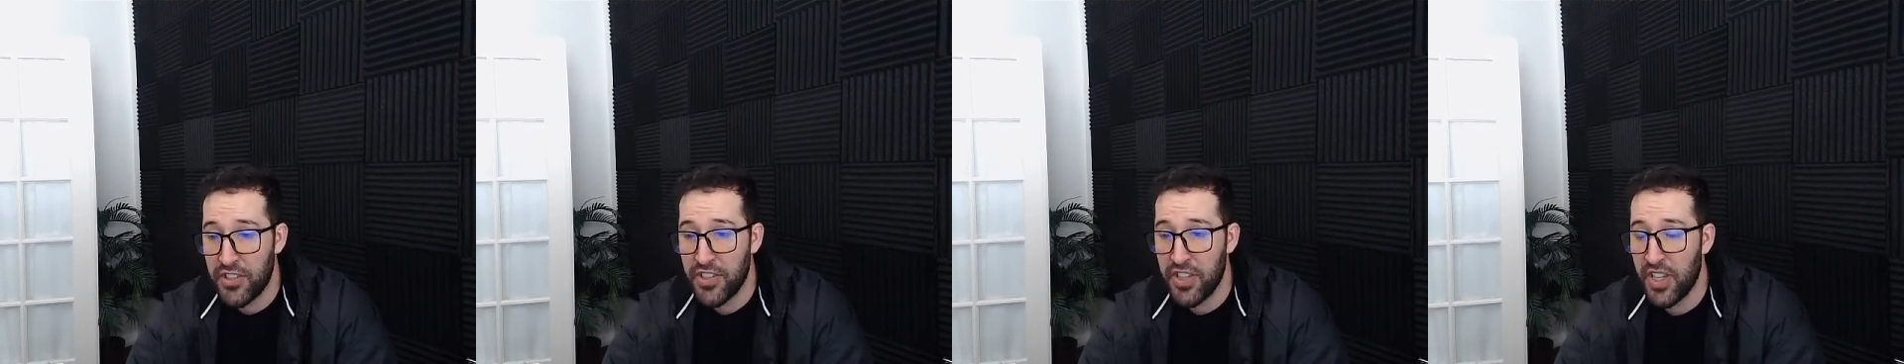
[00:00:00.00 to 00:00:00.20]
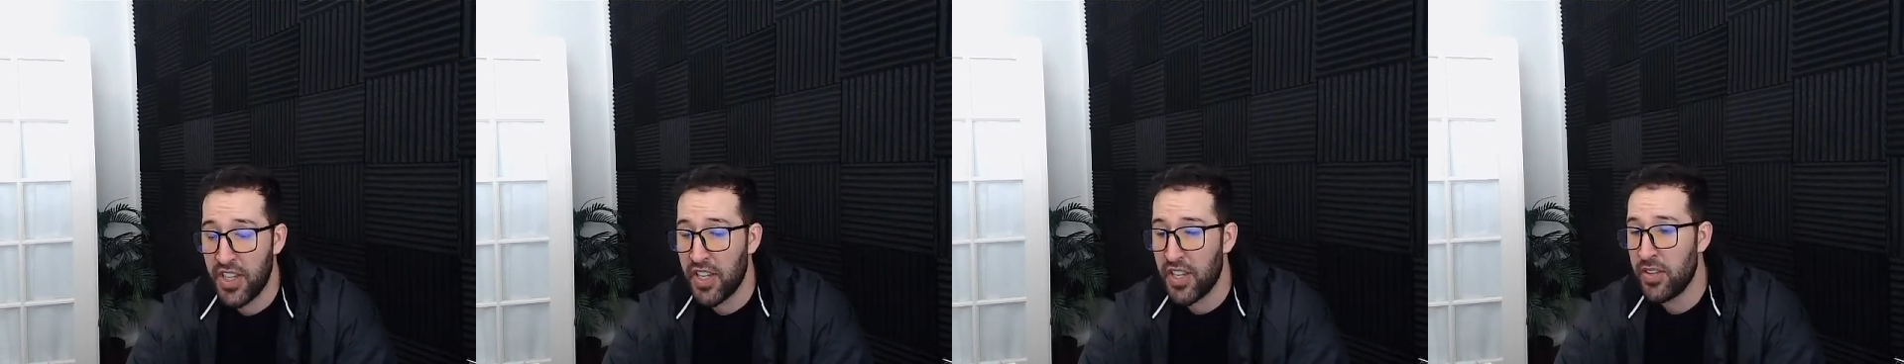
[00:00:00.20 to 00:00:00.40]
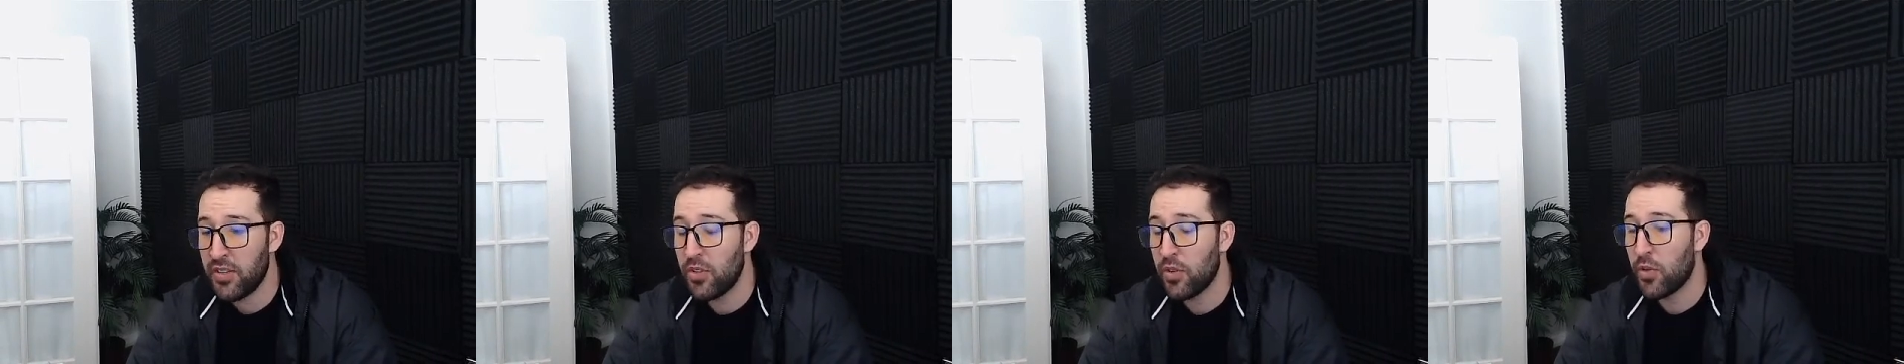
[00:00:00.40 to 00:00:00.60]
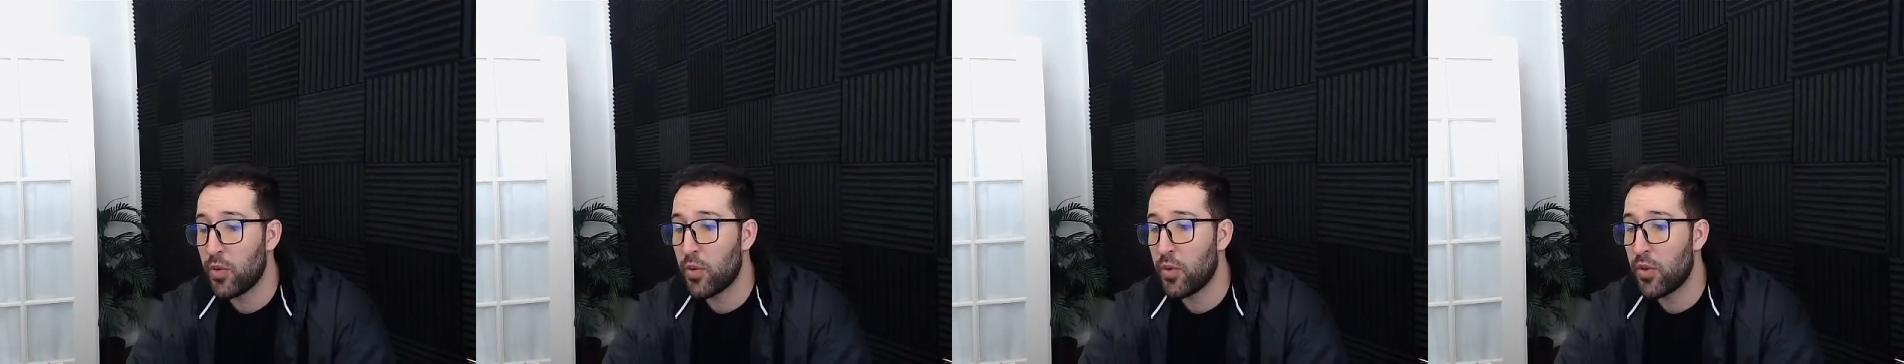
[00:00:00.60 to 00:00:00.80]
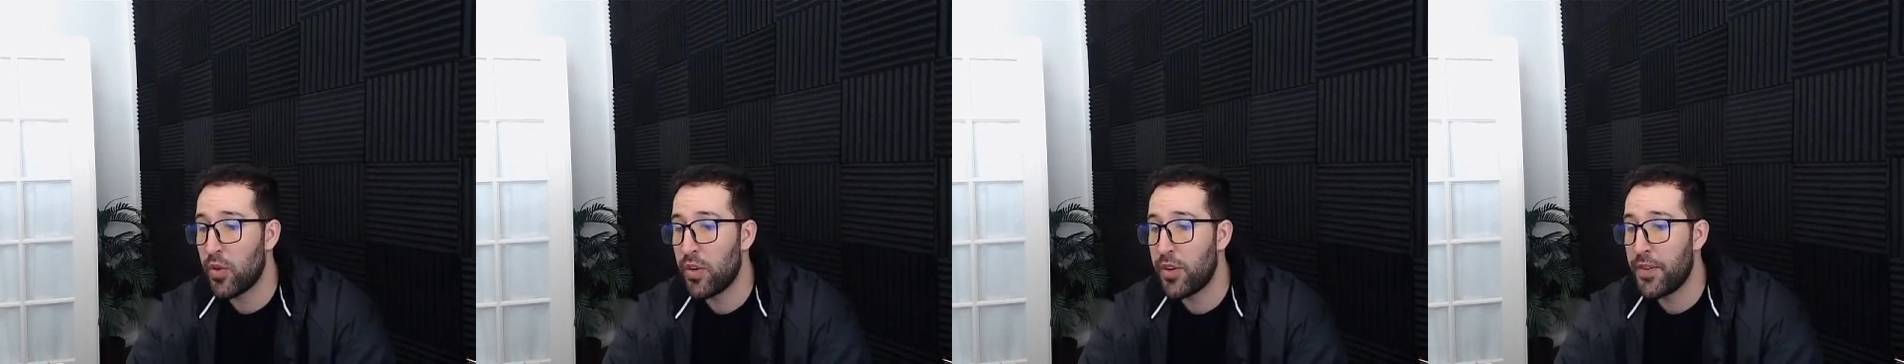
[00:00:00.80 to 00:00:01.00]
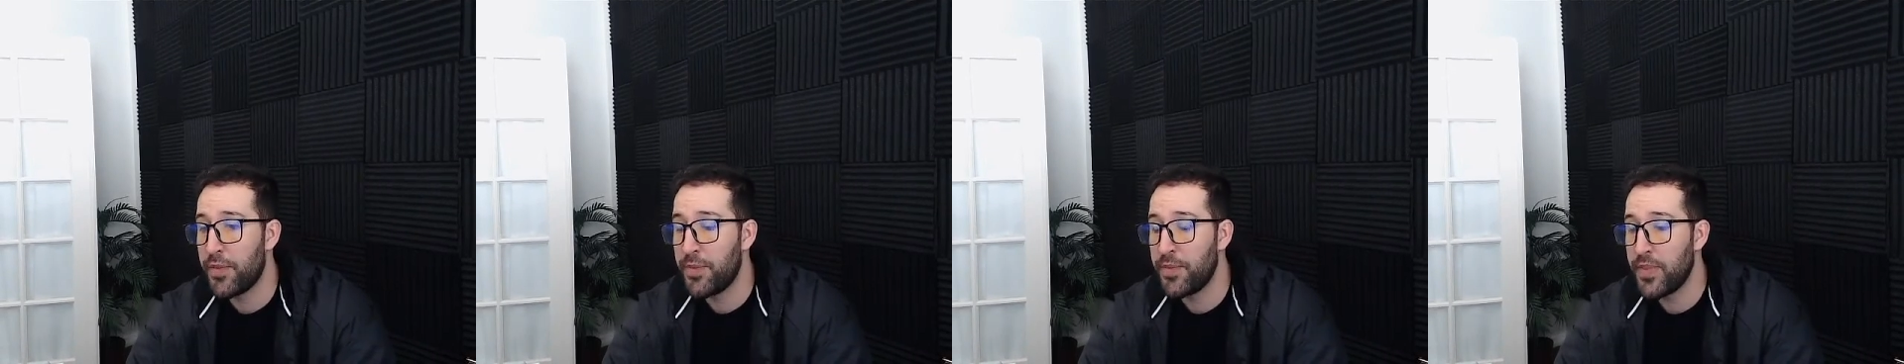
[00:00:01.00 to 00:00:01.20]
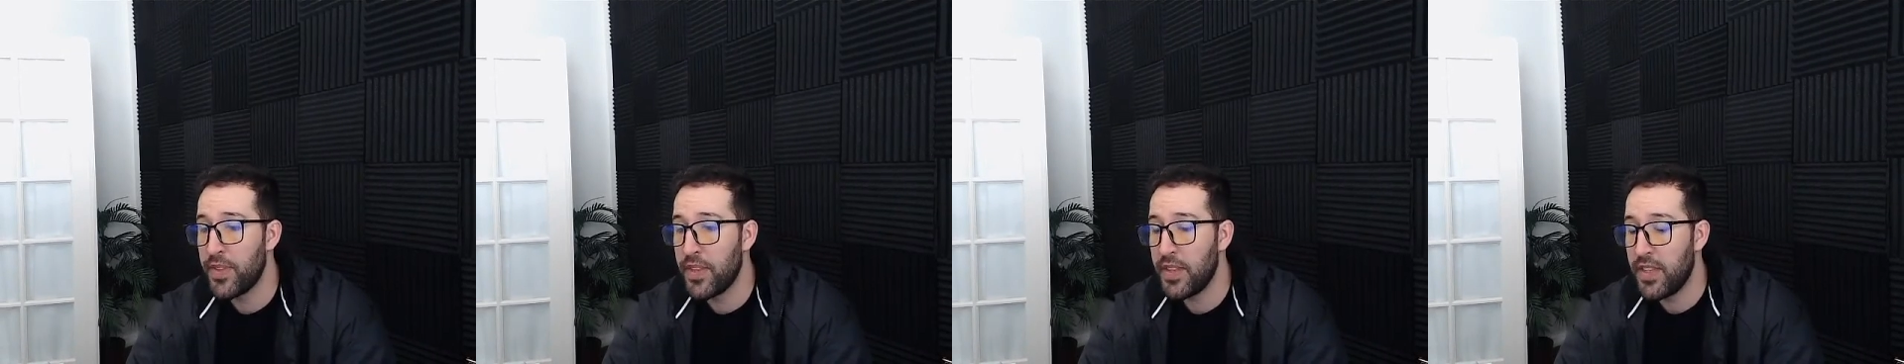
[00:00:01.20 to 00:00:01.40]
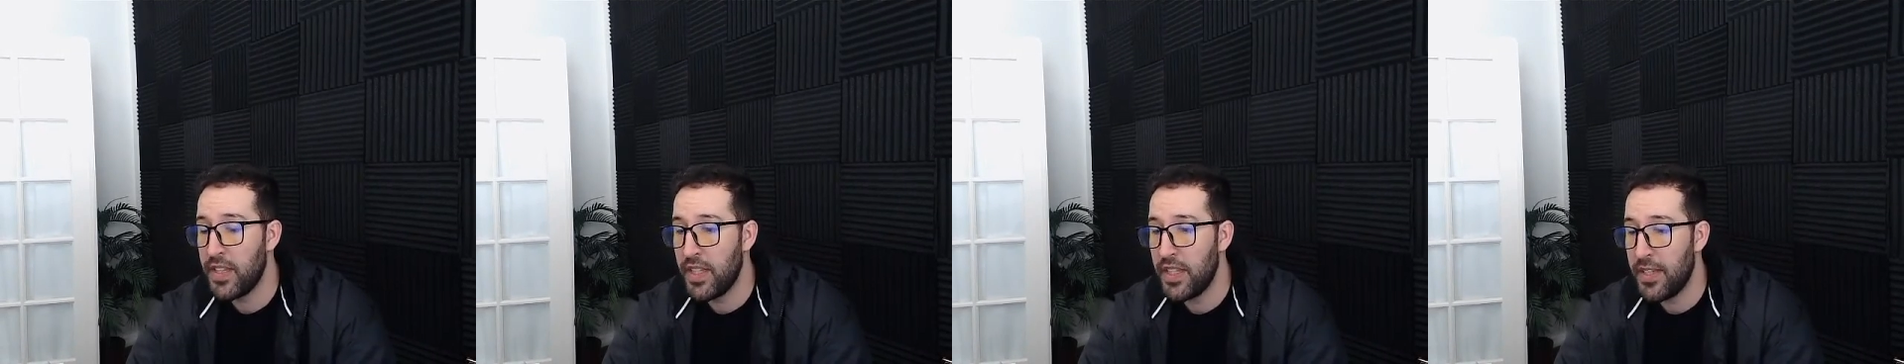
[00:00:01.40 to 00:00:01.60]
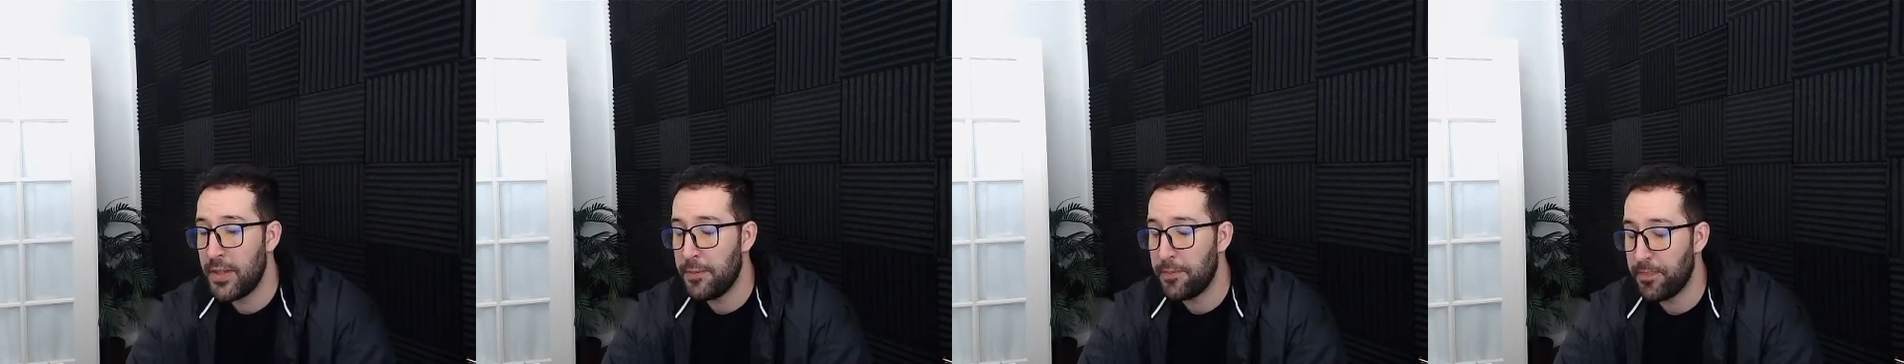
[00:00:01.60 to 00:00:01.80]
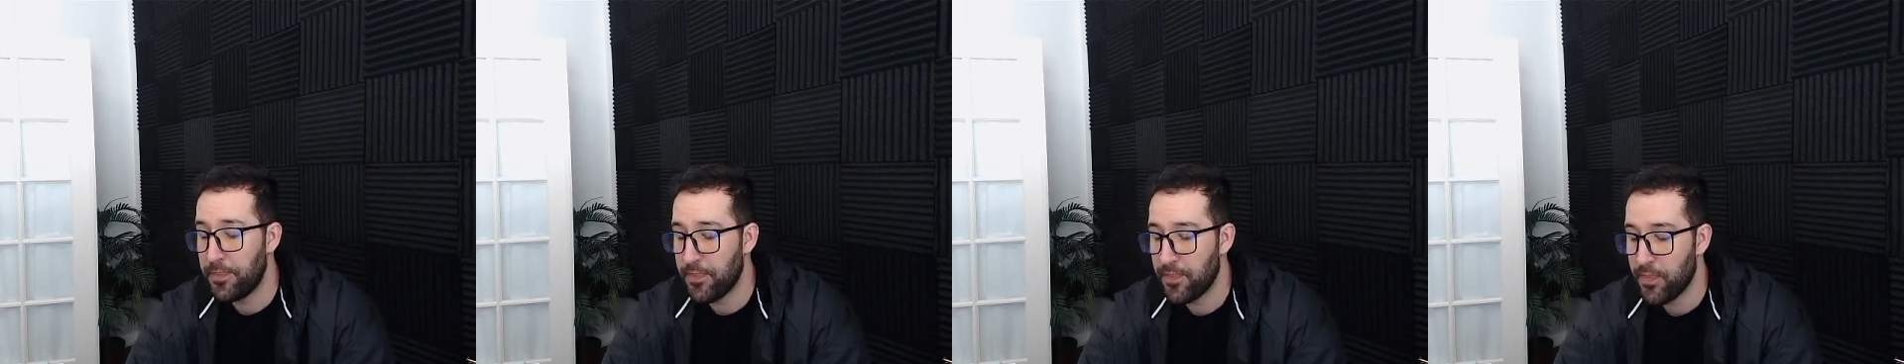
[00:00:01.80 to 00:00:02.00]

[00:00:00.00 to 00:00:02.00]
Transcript: chain or the